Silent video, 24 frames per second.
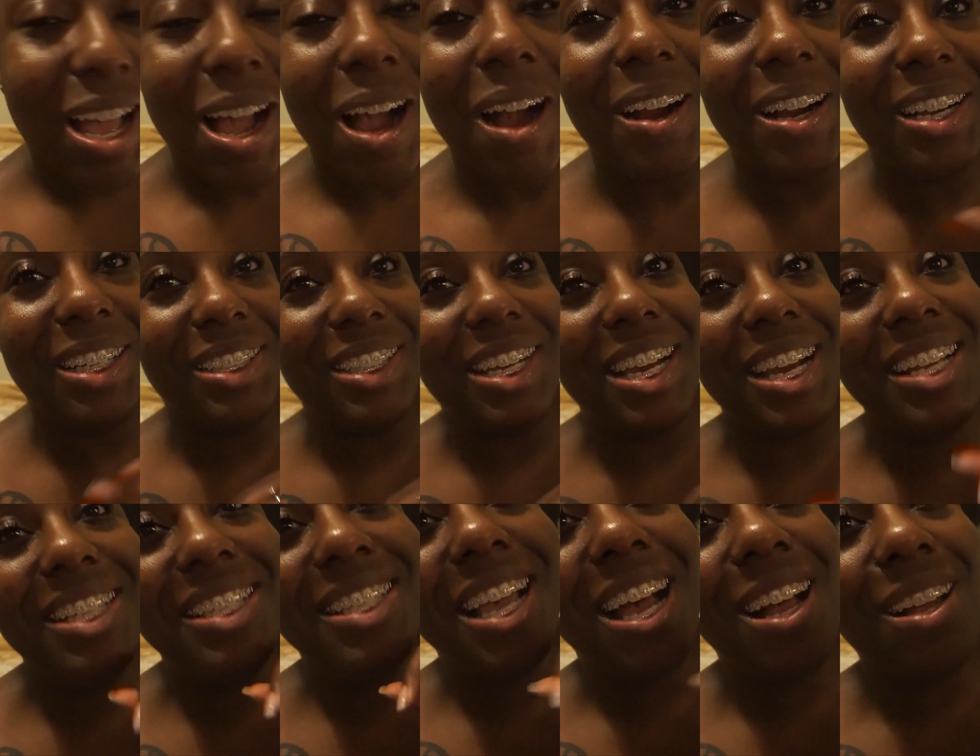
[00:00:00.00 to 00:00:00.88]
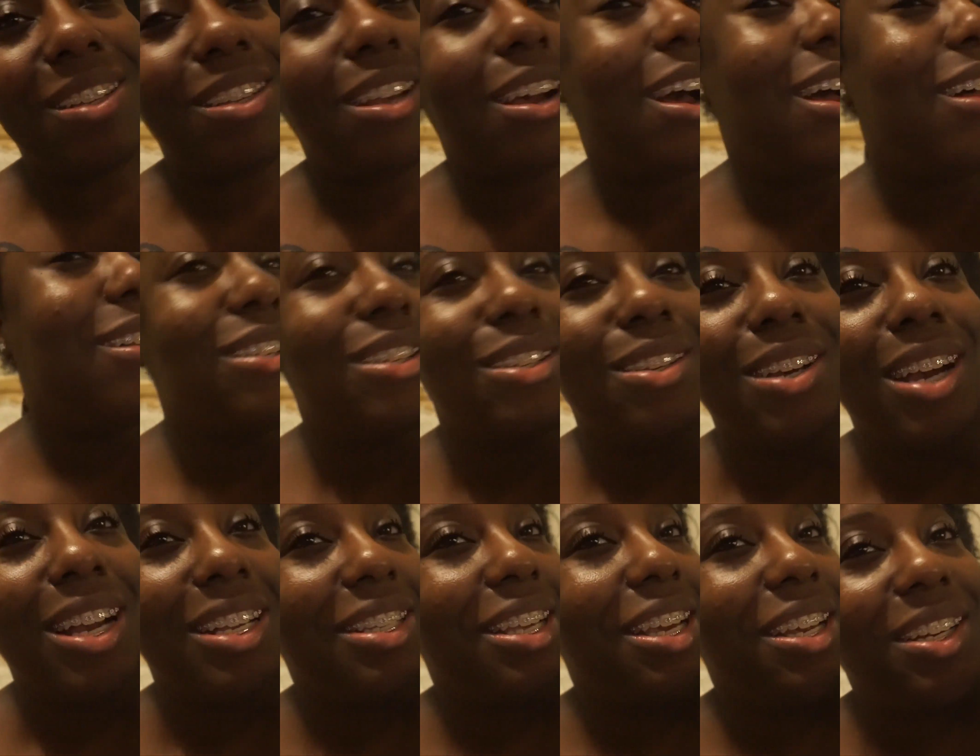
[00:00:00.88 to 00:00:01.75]
right, you guys. I'll see you
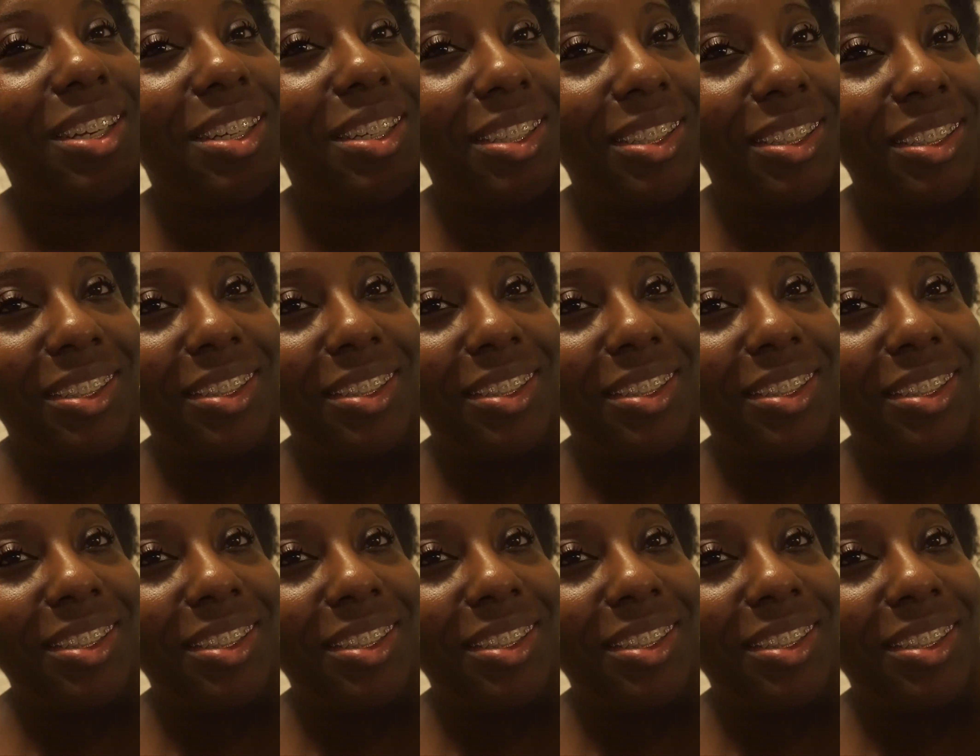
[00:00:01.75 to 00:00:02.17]
guys later.